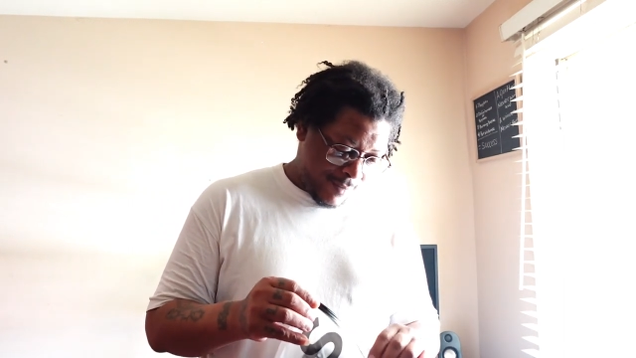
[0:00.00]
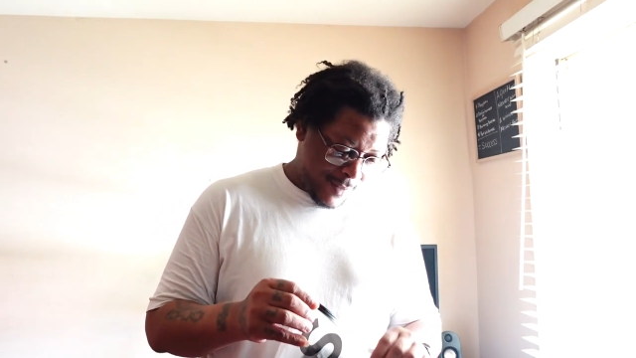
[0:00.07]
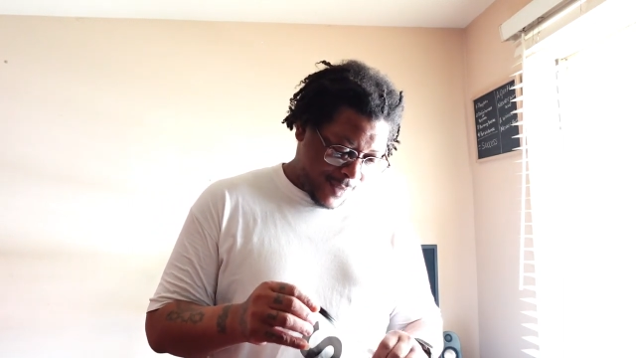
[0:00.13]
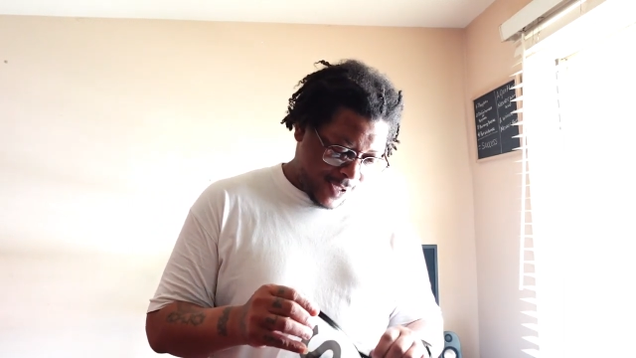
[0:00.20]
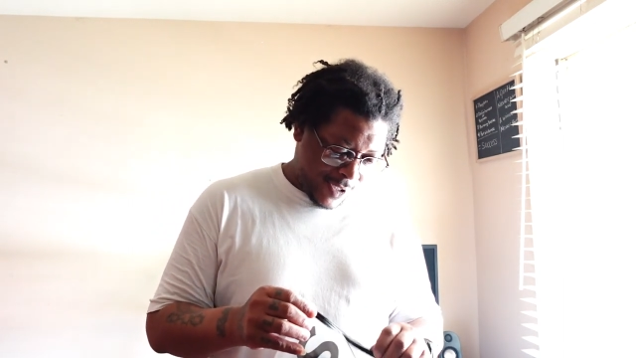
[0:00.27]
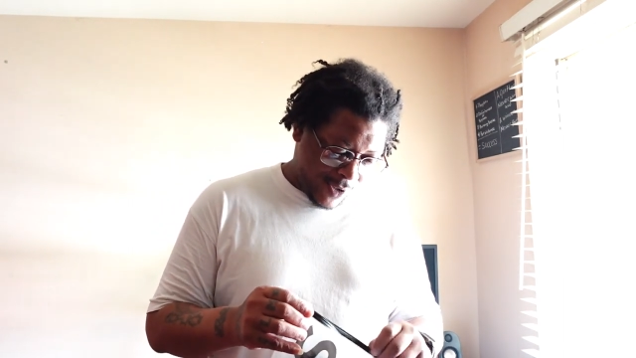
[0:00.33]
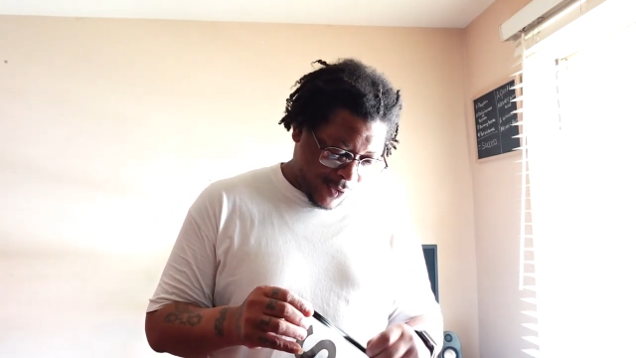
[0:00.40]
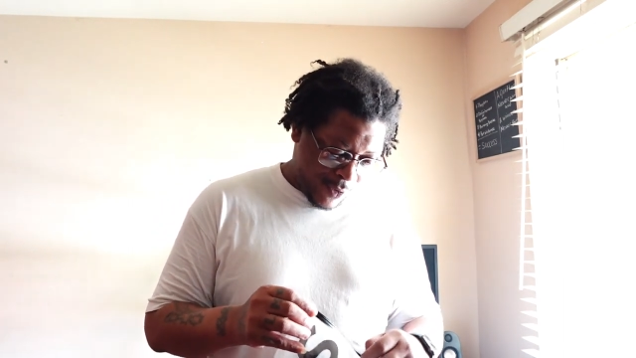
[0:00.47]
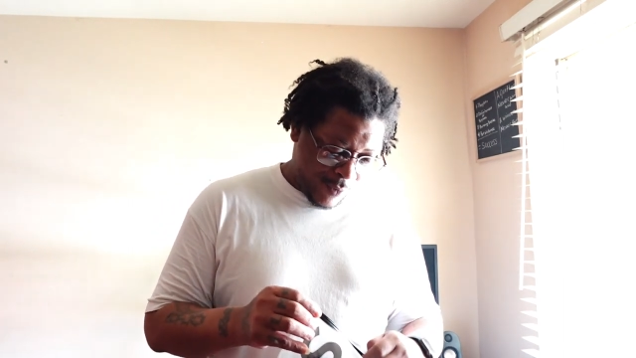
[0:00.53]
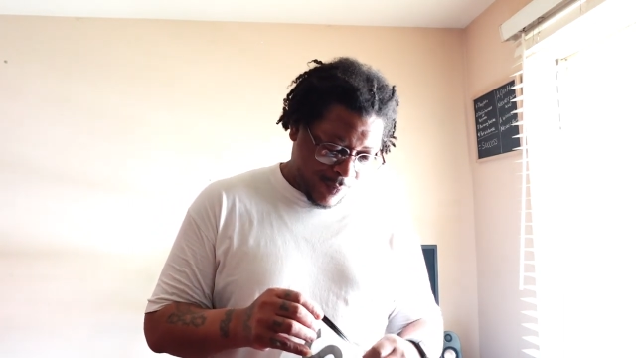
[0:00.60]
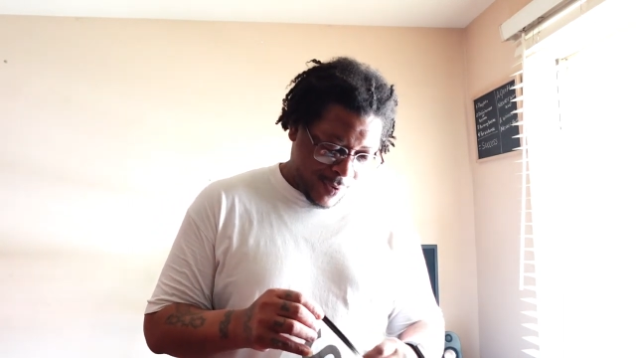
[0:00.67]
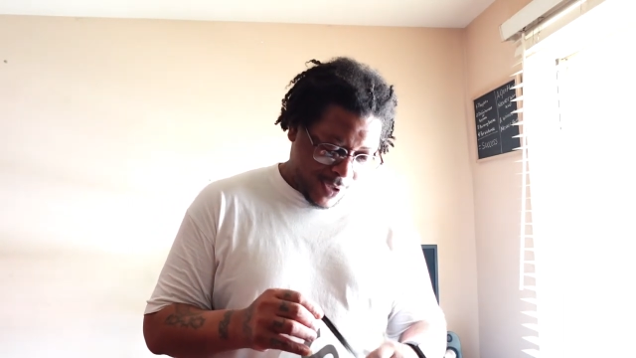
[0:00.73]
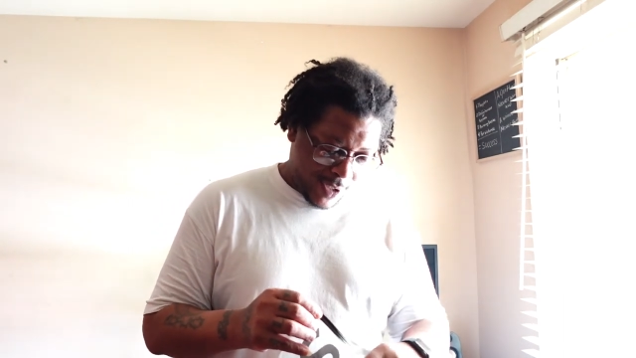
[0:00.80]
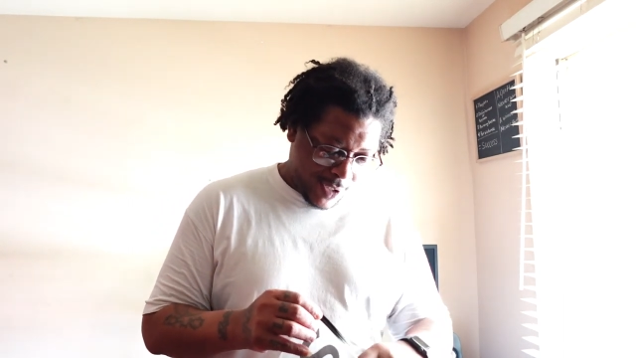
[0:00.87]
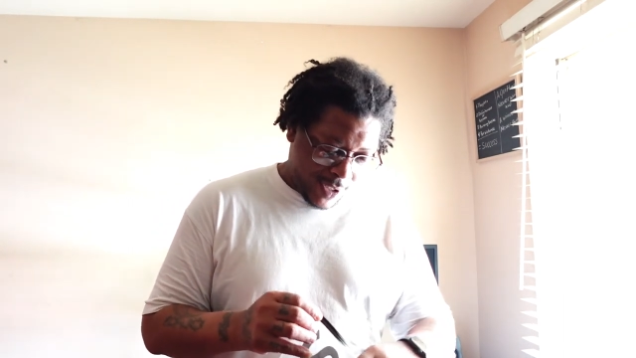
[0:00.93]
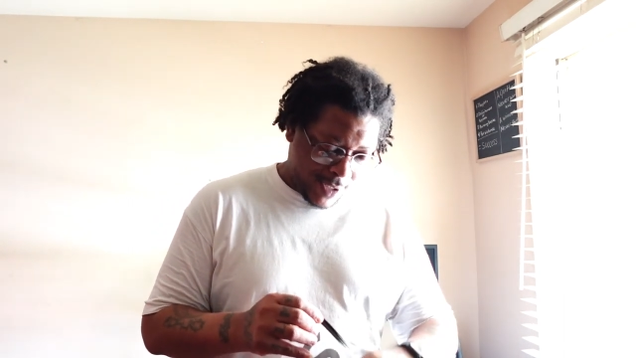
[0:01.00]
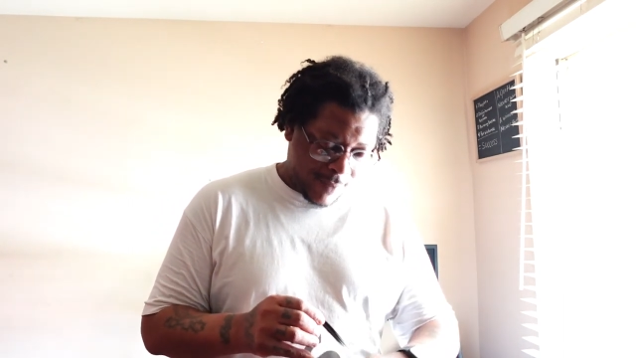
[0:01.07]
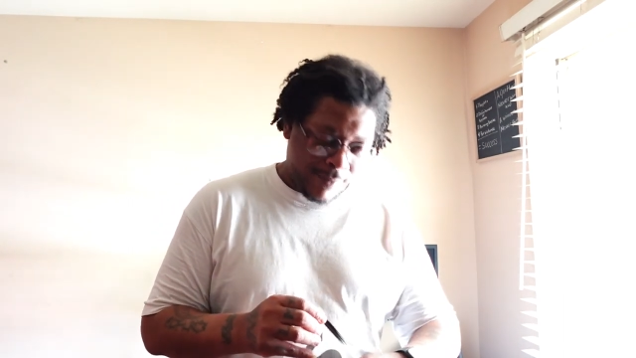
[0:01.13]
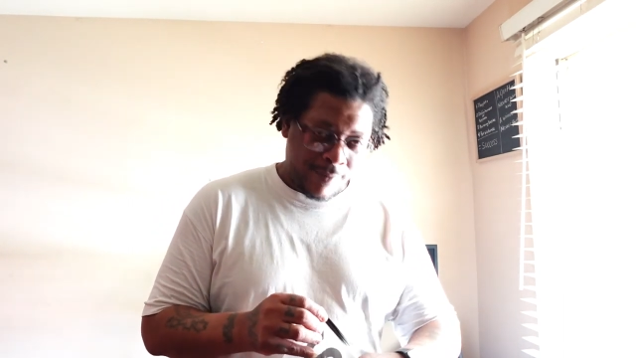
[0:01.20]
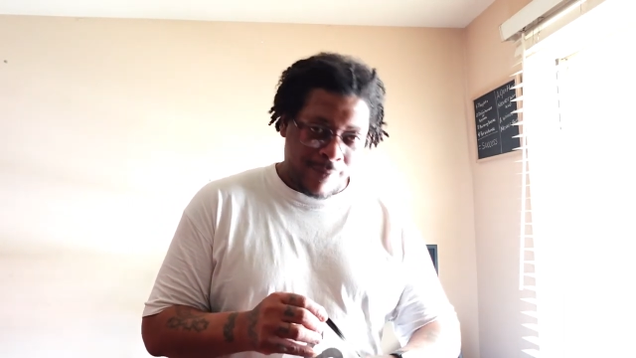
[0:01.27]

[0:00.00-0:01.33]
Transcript: let's open it up.